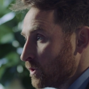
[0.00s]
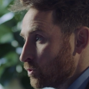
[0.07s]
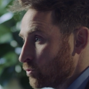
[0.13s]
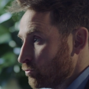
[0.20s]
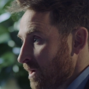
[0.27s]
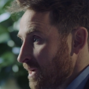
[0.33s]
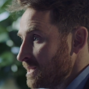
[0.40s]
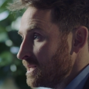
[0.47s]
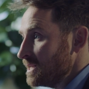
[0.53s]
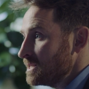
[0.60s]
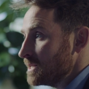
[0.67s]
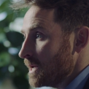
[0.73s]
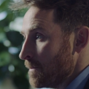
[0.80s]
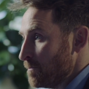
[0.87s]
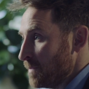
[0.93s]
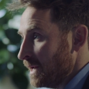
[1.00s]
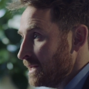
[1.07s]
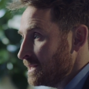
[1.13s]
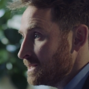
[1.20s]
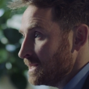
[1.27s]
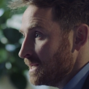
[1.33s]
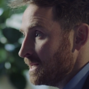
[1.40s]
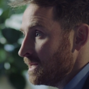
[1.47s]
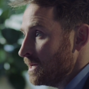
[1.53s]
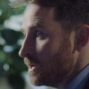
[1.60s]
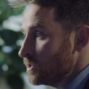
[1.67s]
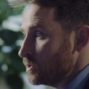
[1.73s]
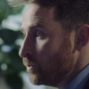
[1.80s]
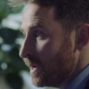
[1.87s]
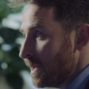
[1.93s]
the greatest ability
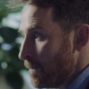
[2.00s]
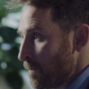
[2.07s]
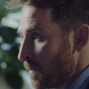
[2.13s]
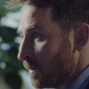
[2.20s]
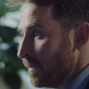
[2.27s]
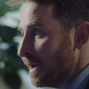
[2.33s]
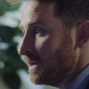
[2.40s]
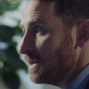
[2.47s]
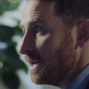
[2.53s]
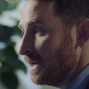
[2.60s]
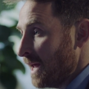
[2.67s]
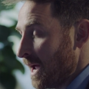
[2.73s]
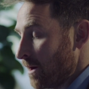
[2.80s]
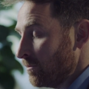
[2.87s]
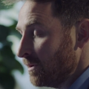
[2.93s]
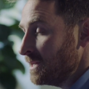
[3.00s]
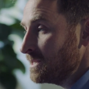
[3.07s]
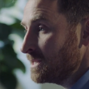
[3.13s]
to implement inherently